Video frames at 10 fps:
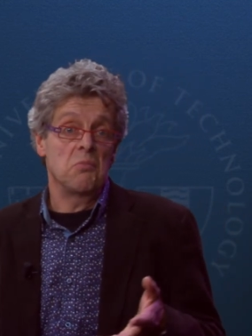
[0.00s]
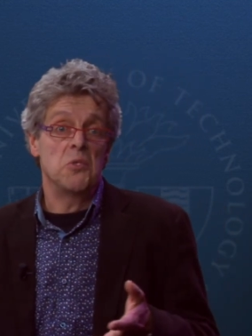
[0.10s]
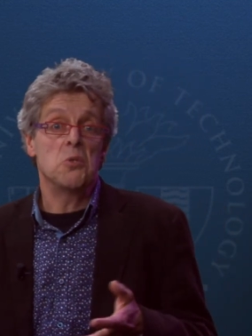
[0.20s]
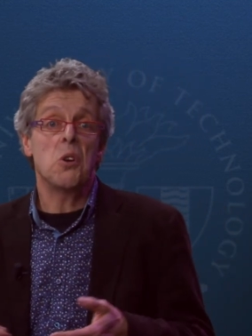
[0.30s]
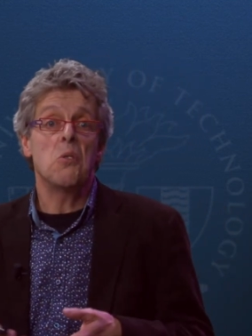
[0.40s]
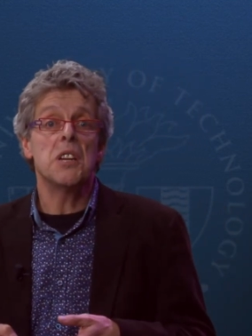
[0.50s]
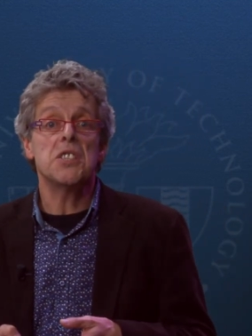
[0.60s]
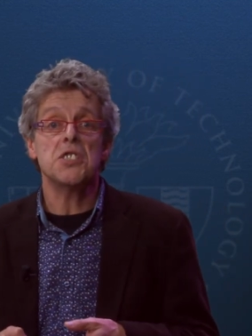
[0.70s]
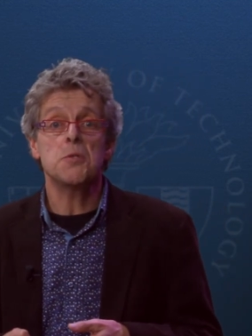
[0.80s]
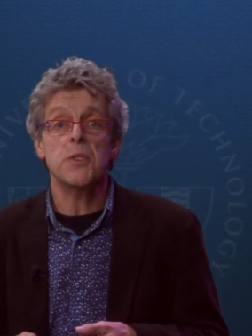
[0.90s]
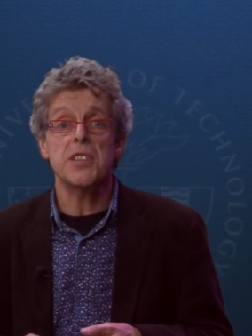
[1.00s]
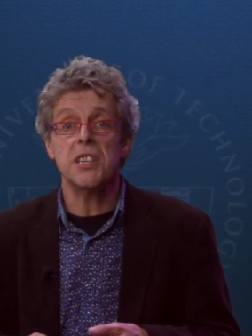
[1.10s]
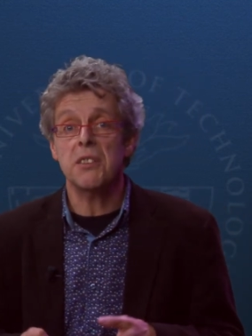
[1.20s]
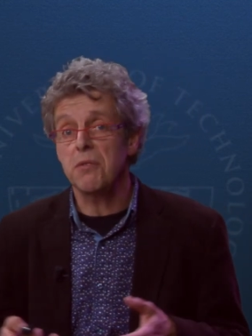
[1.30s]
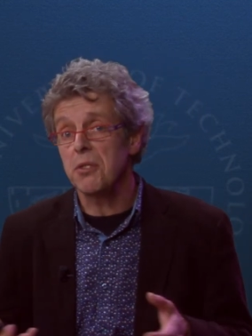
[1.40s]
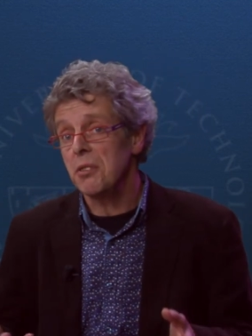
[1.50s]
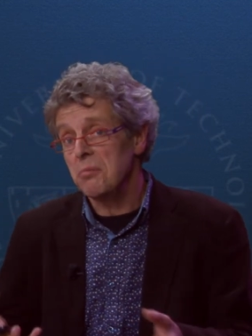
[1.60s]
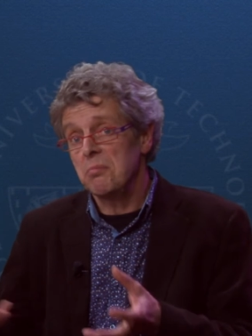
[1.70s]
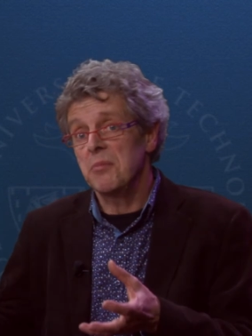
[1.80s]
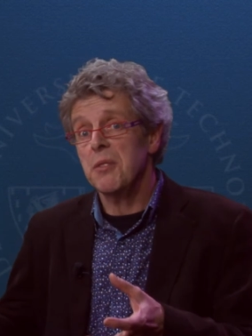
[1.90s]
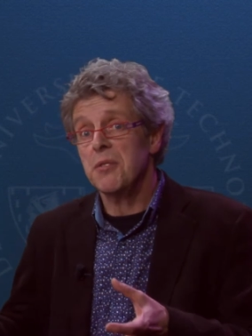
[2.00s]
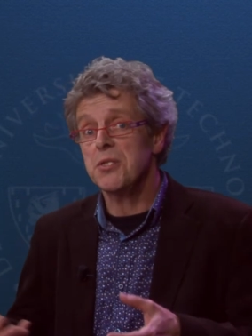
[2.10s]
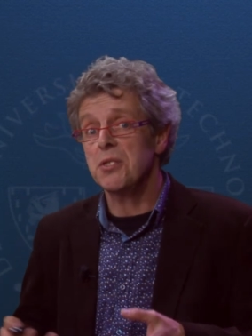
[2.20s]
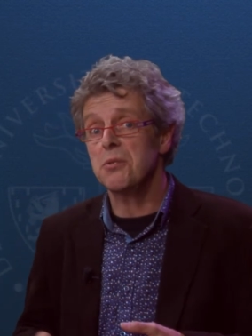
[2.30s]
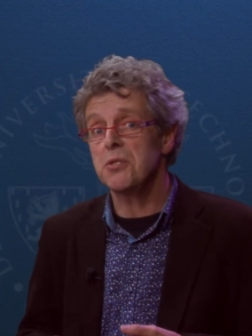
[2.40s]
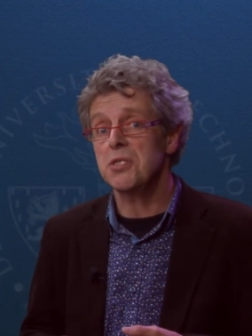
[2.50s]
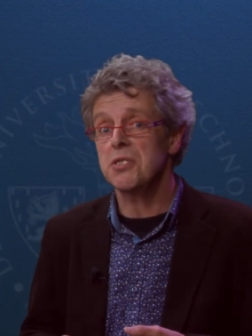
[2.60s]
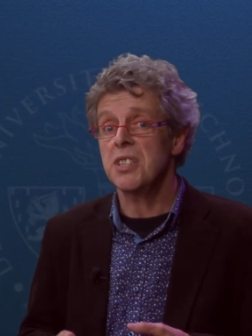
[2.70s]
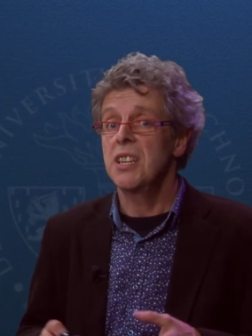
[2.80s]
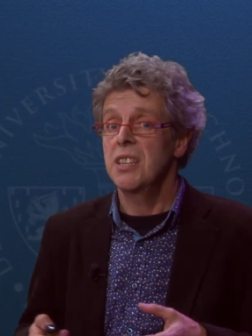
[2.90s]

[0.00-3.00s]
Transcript: new coalitions pressing for different solutions,